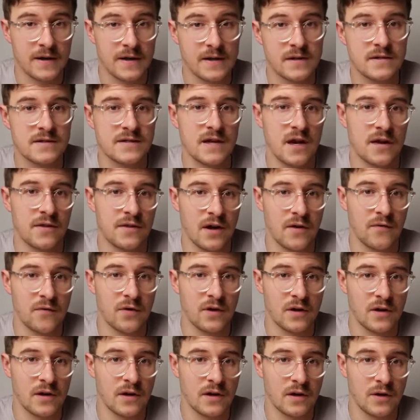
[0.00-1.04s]
in South
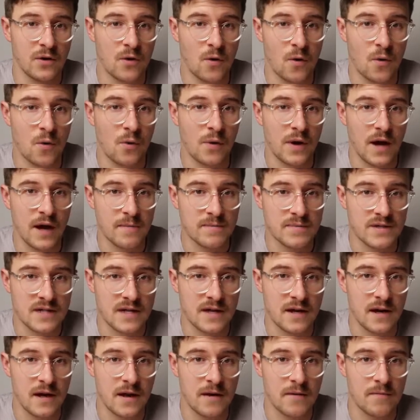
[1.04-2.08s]
Africa called
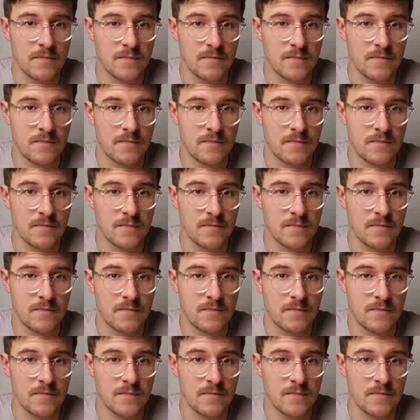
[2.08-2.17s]
MTN.